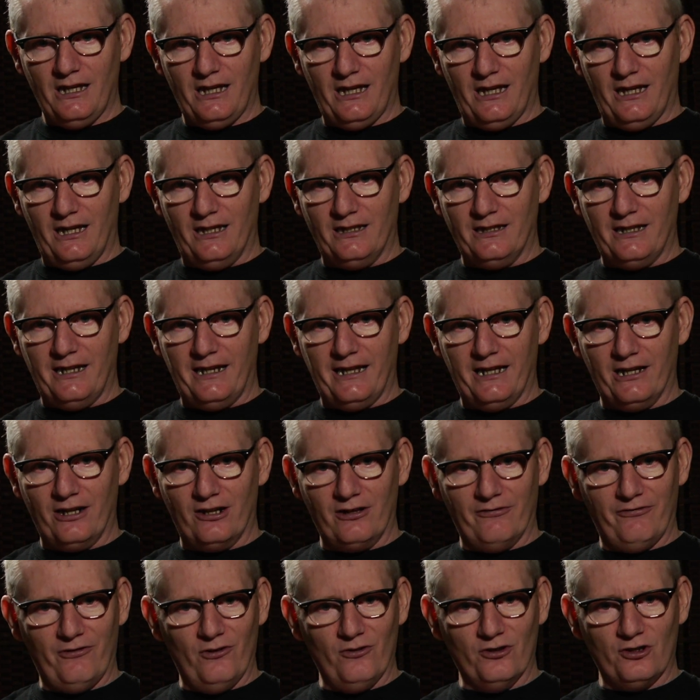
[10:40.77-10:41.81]
And then I got
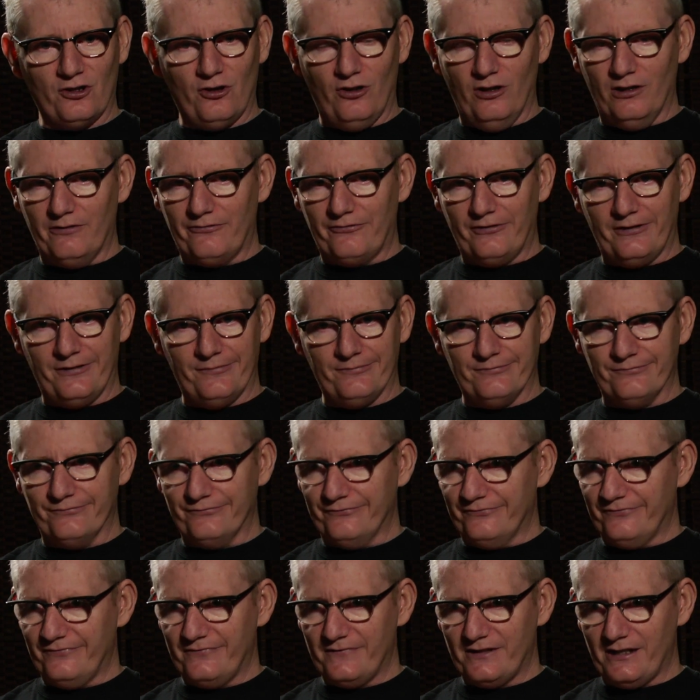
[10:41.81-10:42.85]
a phone call
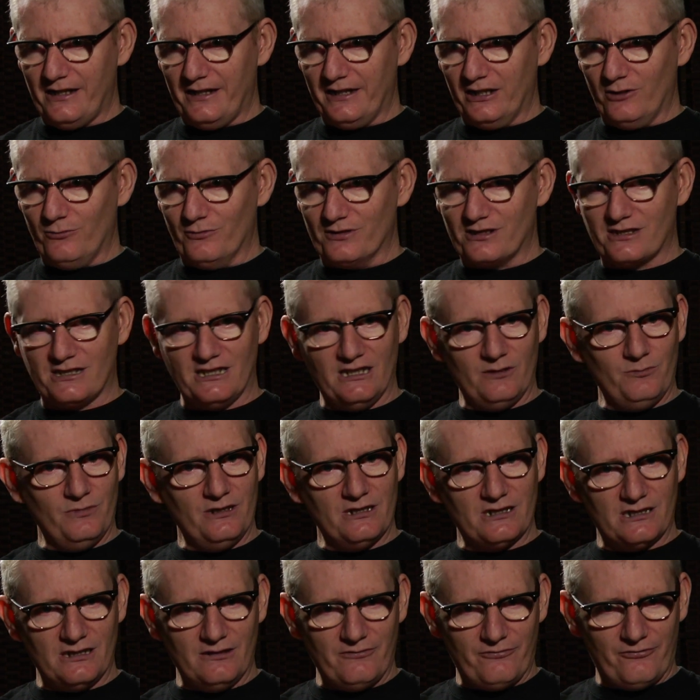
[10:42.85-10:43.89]
from, I think it was
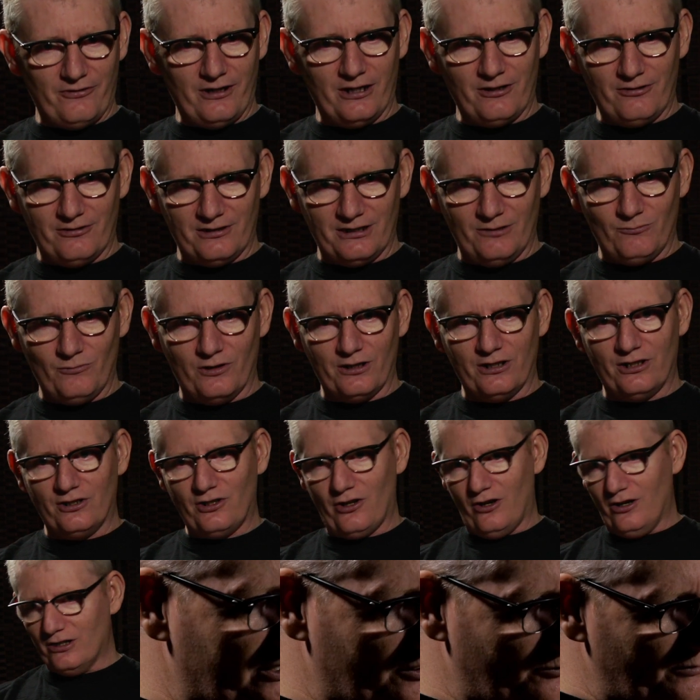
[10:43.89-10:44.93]
CBC Fredericton wanted to
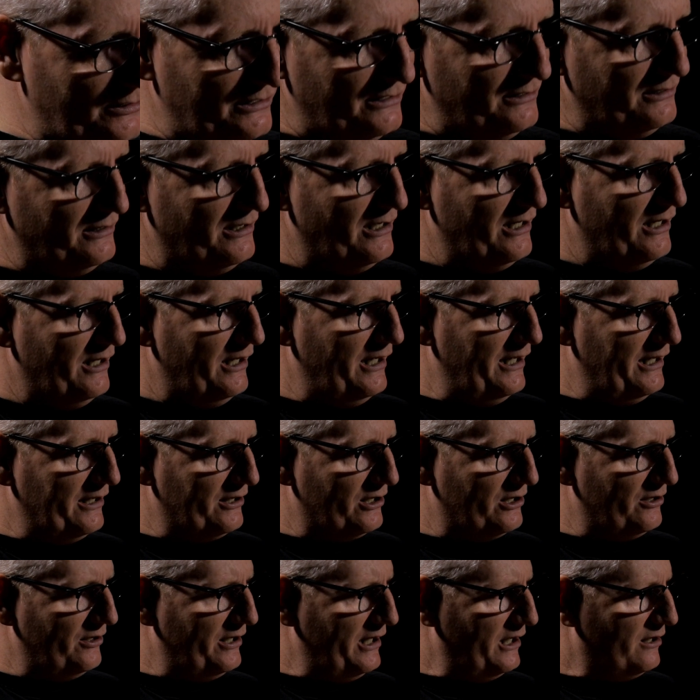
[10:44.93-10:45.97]
talk to me. And I
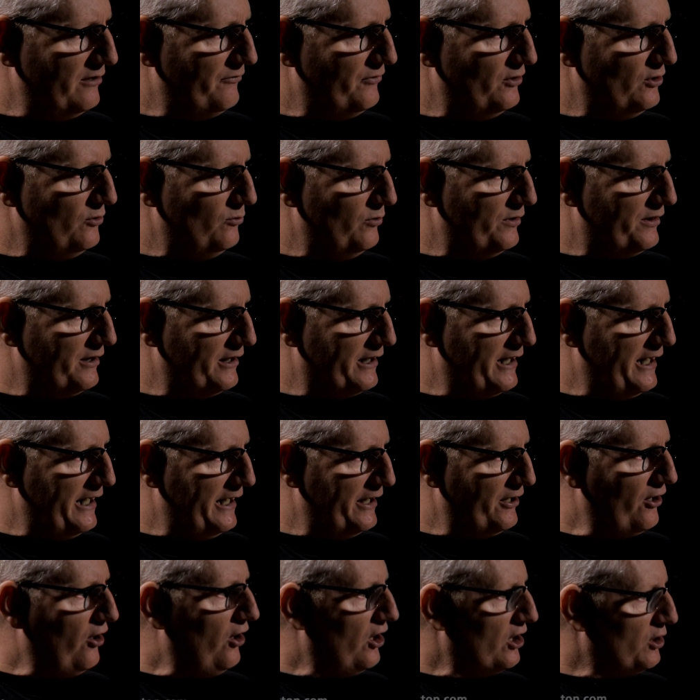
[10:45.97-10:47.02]
got an interview with a
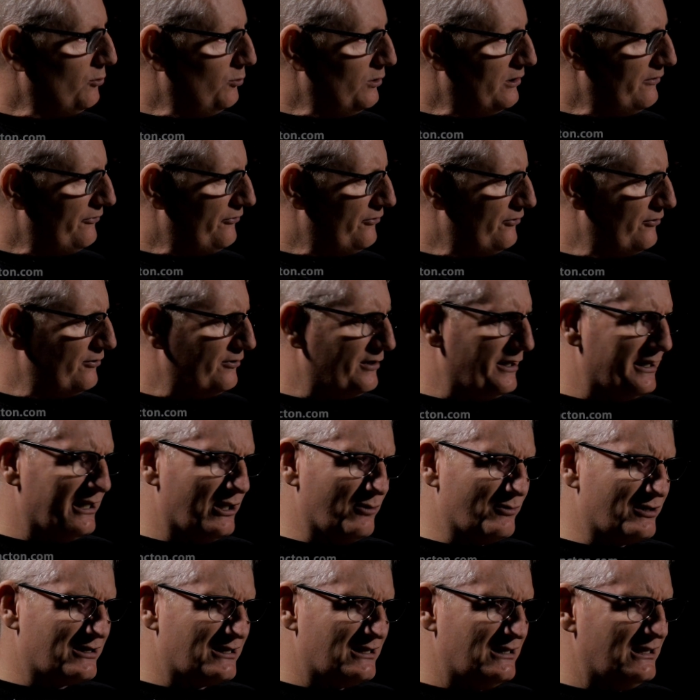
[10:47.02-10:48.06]
guy in Ottawa for, I think
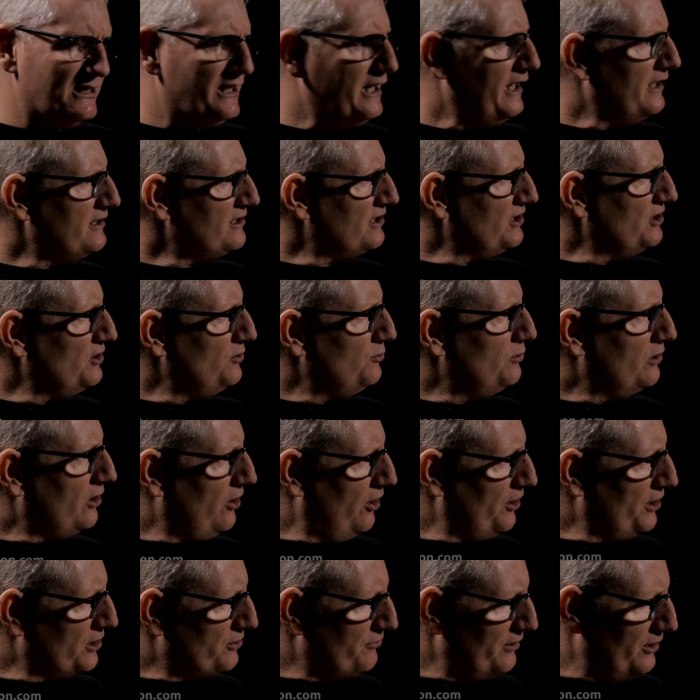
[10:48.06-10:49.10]
it was CKCU, a
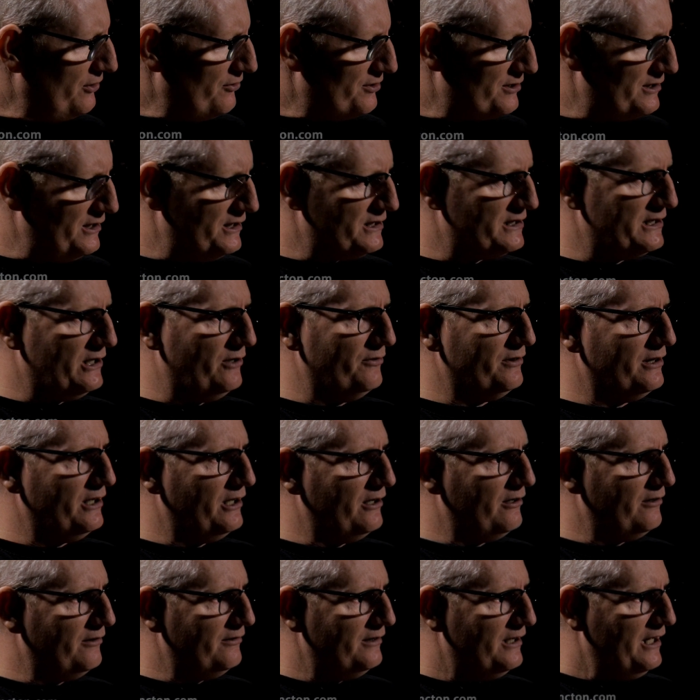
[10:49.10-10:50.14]
college radio station out
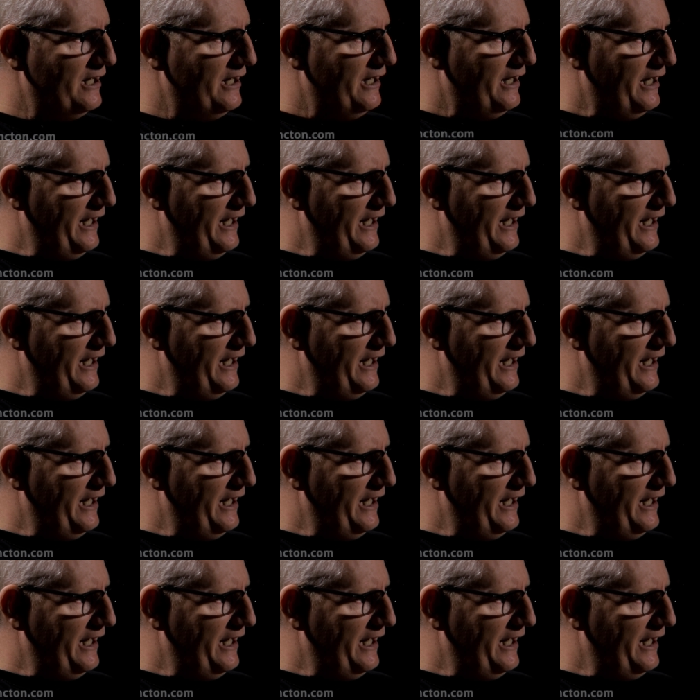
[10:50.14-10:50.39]
there.